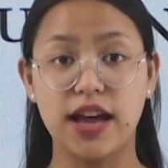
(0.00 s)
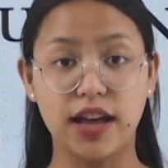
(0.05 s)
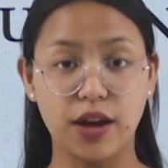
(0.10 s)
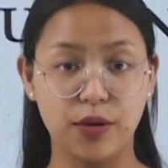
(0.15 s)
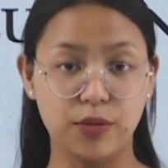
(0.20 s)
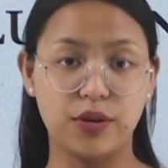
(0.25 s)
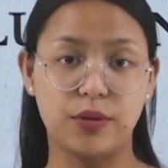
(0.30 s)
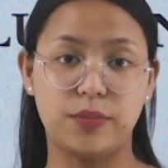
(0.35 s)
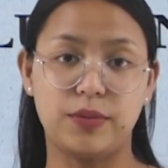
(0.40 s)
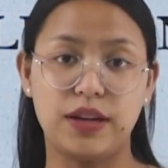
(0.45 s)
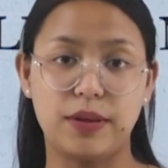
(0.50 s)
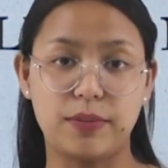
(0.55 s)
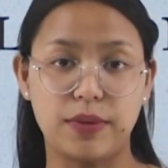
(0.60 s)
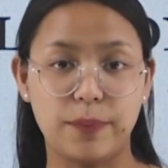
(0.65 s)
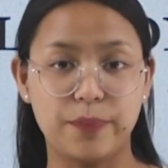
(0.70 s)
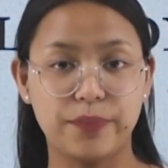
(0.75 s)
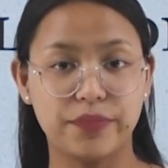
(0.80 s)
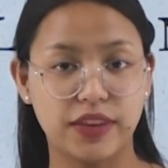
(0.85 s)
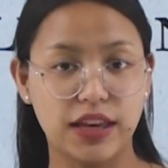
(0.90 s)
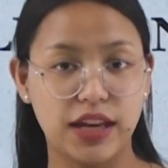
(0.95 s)

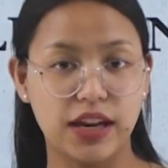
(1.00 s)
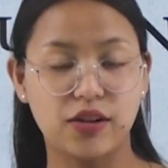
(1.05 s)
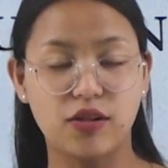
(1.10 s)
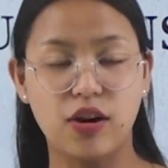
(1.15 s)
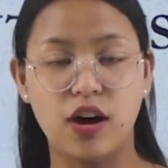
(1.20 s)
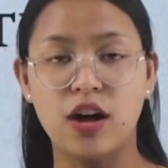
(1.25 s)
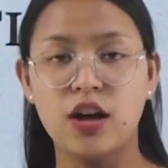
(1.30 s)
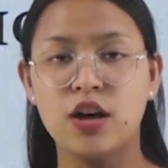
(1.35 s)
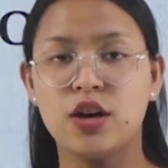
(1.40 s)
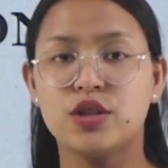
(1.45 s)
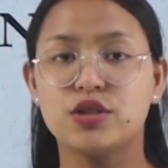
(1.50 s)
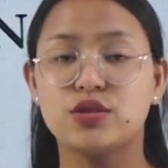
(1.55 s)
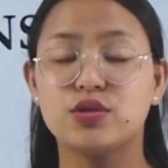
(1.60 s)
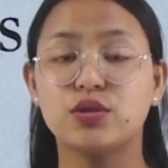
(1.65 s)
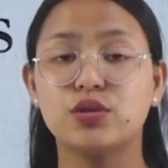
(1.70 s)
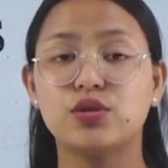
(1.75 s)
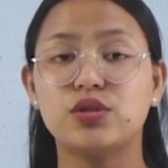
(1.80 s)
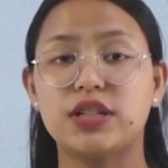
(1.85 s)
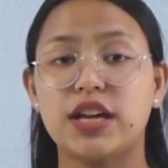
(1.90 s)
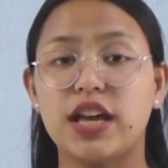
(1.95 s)
Yareko.
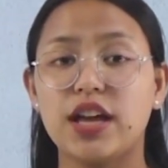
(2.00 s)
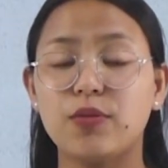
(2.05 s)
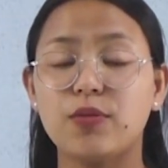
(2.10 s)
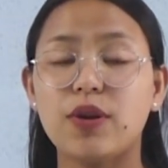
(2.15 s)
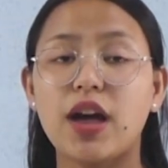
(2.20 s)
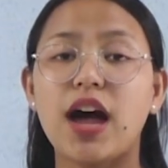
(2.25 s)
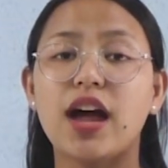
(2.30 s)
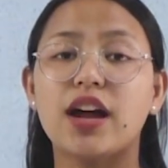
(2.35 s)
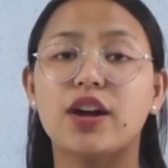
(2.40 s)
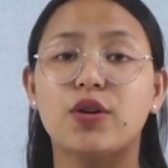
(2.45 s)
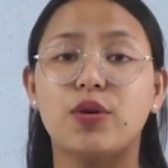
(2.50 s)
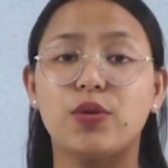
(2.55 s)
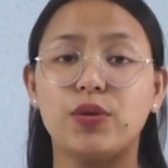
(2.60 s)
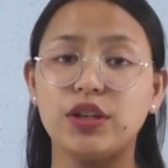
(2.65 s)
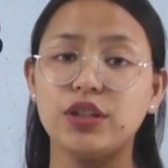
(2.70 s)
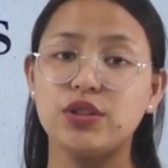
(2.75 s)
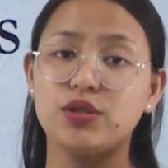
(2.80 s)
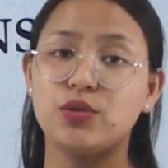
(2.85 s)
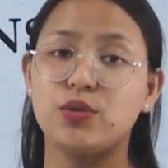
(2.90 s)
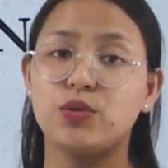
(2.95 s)
So today we are
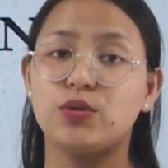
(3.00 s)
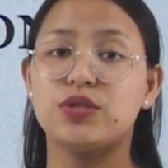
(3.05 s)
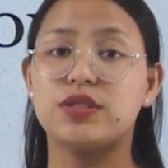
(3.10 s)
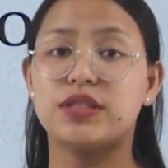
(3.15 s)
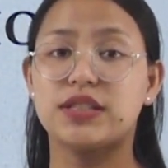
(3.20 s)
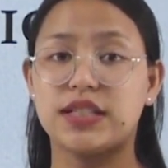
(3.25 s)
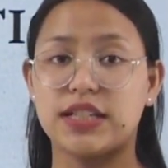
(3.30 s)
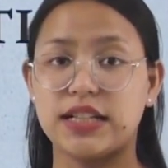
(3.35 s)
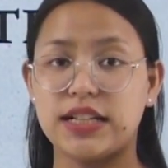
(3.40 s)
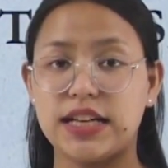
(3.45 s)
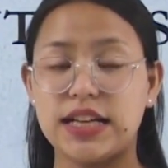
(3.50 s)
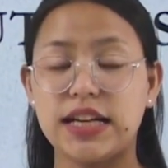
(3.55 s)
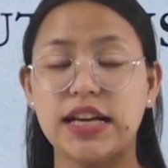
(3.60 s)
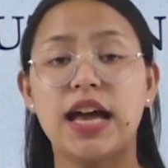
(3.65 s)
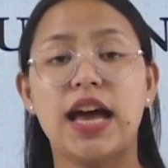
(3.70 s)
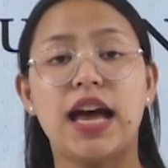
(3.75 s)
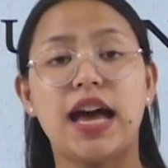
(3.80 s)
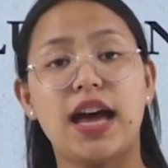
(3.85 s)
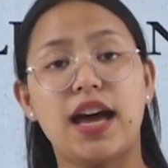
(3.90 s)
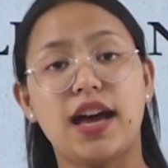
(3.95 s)
going to
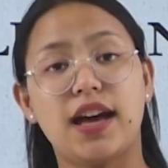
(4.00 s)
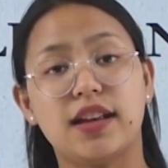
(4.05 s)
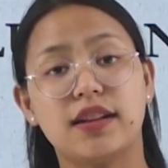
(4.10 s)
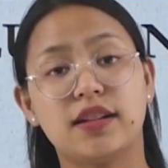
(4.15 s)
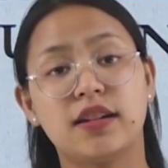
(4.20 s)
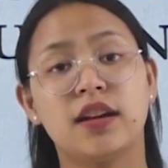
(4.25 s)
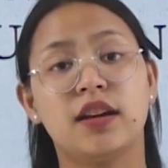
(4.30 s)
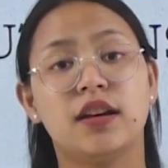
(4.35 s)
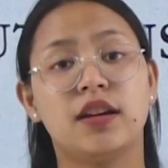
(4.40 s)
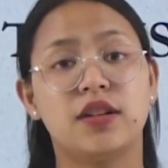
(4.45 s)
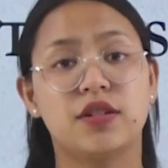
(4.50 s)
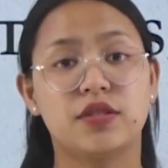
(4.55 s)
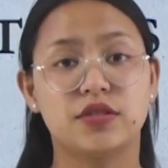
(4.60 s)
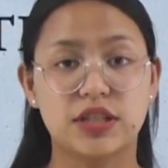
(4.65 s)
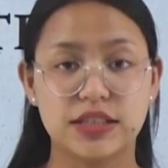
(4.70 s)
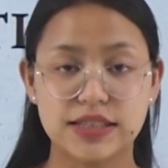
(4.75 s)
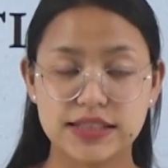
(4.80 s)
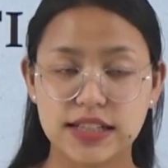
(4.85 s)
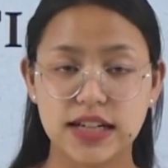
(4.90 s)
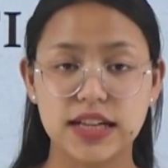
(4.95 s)
study and
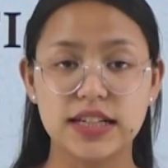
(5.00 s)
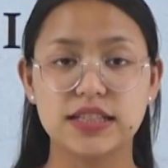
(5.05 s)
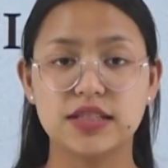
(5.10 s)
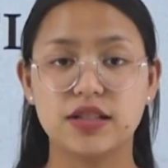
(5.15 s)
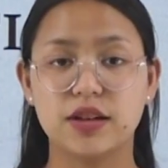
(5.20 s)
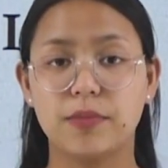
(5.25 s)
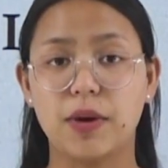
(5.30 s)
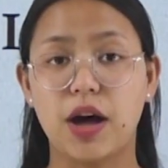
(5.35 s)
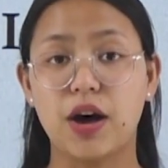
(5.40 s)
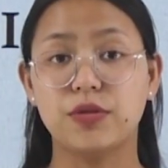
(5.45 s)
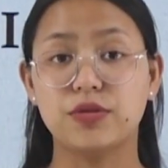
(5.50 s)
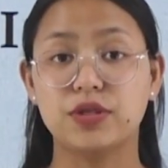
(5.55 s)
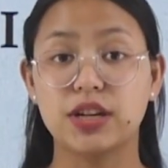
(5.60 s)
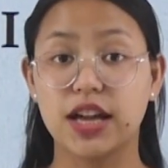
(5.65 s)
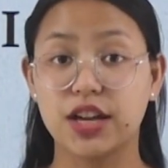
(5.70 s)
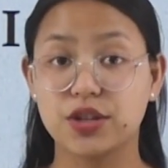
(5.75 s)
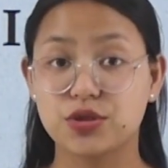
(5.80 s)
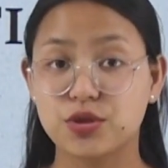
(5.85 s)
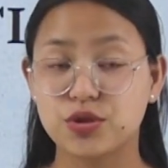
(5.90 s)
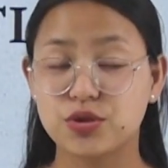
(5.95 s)
discuss about
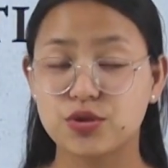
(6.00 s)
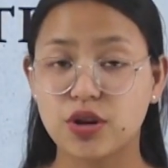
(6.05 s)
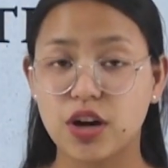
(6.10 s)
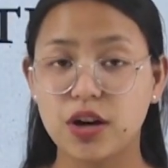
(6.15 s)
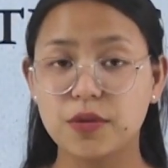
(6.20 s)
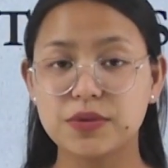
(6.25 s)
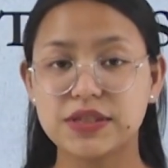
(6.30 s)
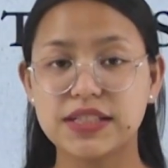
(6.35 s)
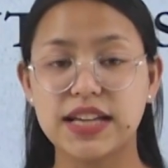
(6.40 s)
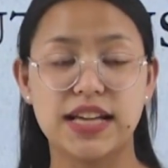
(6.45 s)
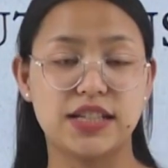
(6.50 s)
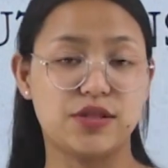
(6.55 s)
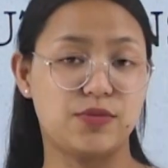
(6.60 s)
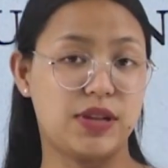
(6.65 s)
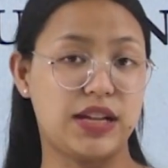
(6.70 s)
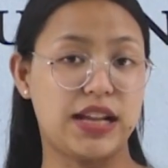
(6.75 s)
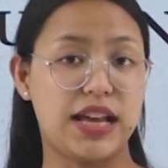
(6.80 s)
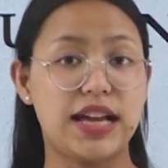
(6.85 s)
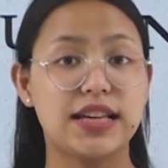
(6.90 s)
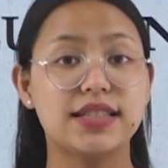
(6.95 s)
azeotropes as
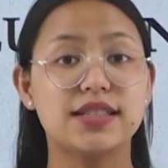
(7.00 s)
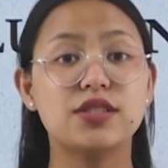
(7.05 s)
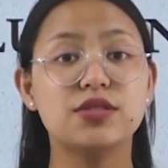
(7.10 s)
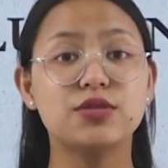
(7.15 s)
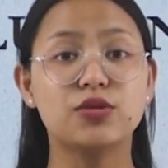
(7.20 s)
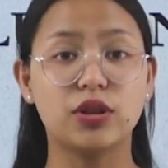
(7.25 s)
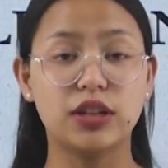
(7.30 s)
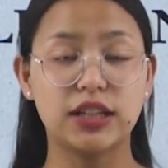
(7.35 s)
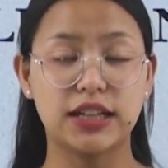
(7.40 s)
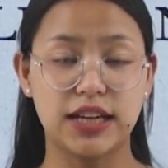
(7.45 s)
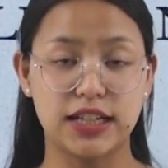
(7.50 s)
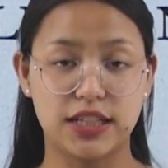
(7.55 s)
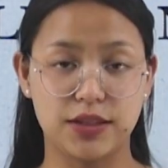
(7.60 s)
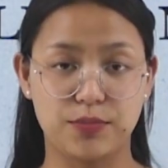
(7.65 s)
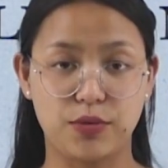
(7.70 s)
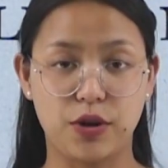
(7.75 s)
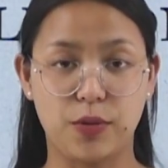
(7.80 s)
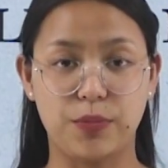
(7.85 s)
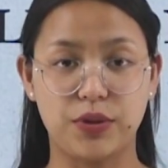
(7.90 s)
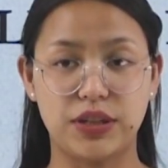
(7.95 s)
well as their
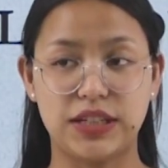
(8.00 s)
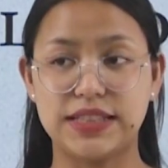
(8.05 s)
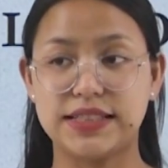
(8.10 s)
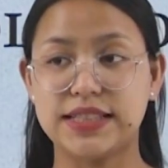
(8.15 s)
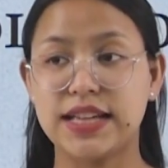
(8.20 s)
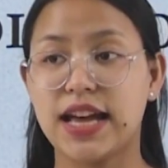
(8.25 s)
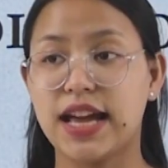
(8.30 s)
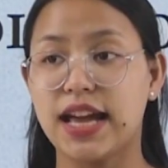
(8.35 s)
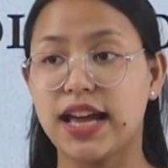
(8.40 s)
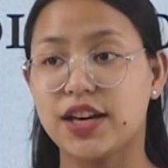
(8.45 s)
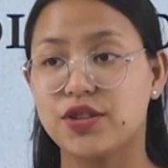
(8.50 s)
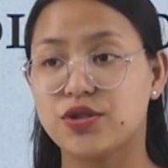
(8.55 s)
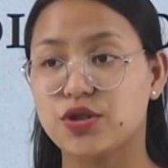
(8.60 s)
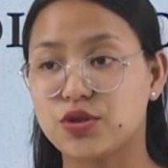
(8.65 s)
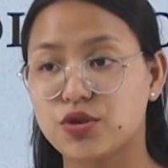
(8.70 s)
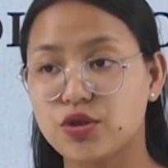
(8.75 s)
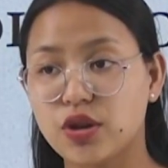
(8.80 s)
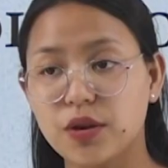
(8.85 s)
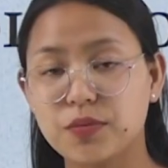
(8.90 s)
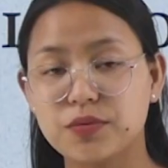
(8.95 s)
colligative properties.
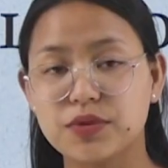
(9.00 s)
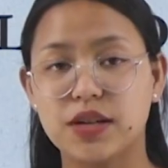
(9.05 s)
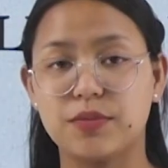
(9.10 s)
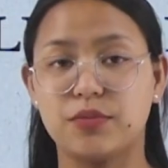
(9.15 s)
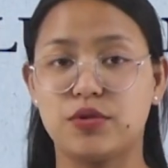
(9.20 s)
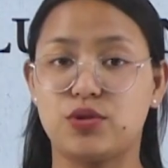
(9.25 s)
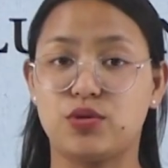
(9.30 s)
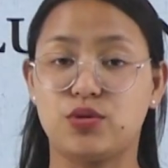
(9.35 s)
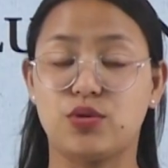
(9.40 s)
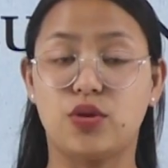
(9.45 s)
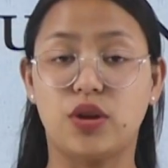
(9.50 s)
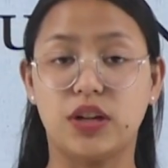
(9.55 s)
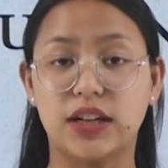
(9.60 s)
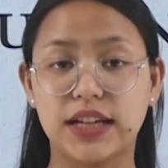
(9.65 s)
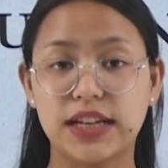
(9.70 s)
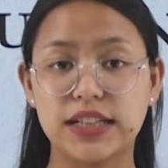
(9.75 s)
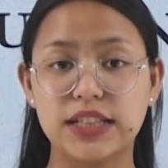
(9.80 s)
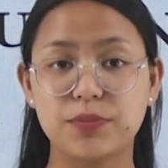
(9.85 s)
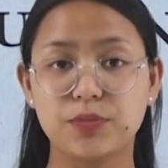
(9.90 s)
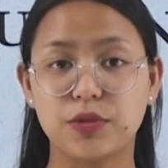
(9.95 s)
Azeotropes amasung
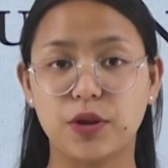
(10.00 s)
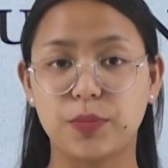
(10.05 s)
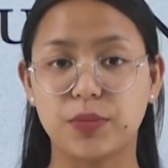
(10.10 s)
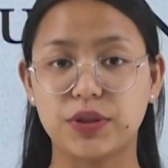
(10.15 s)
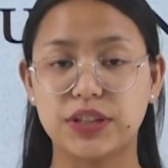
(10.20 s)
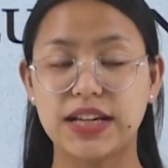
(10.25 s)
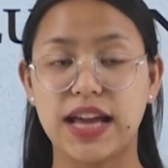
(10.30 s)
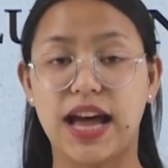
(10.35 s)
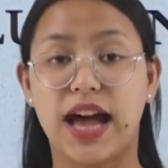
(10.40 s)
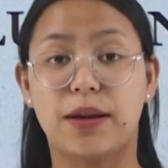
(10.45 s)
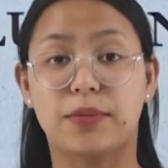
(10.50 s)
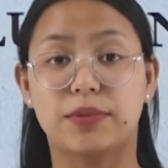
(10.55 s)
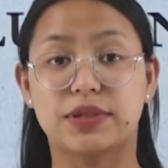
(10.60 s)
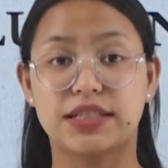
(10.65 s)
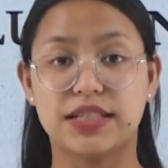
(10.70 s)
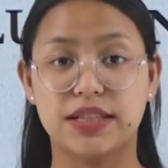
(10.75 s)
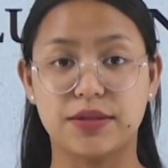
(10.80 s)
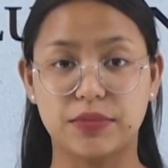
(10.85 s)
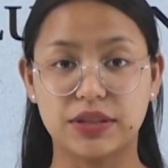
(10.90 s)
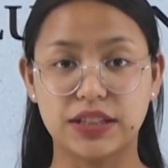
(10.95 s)
colligative property have a
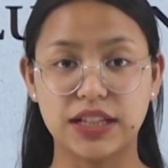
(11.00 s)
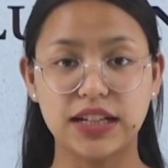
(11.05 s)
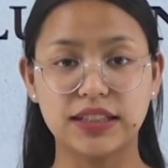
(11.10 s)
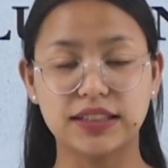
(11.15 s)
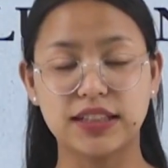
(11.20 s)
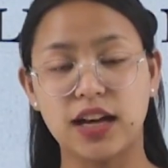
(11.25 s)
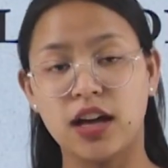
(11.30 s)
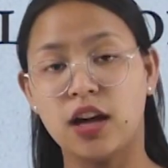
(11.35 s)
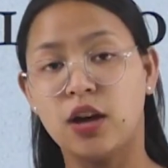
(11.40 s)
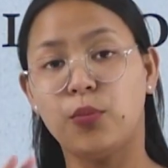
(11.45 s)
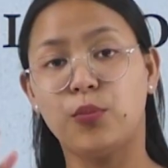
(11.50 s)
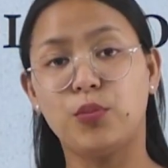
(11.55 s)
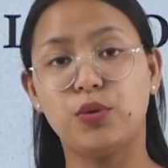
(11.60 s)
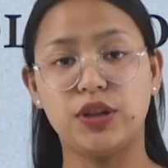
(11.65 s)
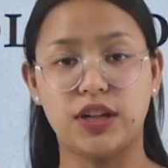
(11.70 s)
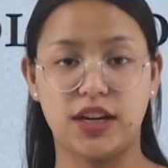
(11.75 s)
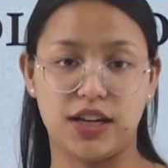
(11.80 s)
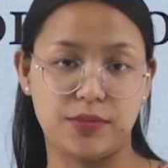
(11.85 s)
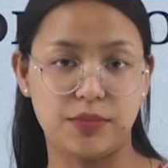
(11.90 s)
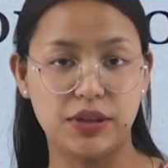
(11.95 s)
sige matangda
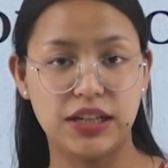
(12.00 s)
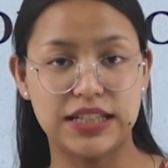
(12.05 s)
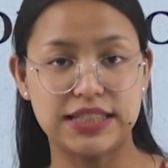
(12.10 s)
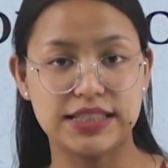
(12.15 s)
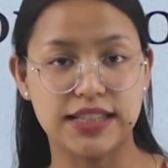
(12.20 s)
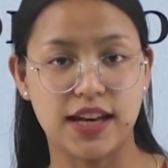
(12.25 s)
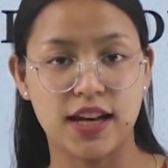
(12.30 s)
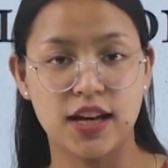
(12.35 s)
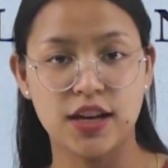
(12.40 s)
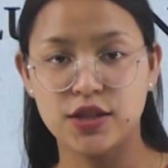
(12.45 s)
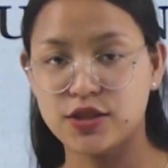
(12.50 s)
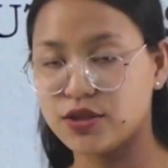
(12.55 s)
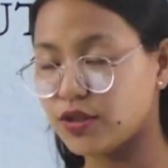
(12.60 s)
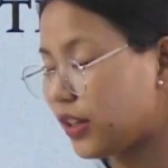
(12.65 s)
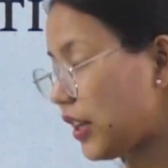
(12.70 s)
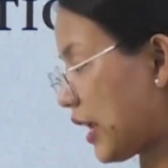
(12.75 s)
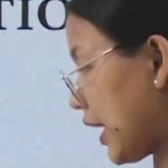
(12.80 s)
punna khaminase. So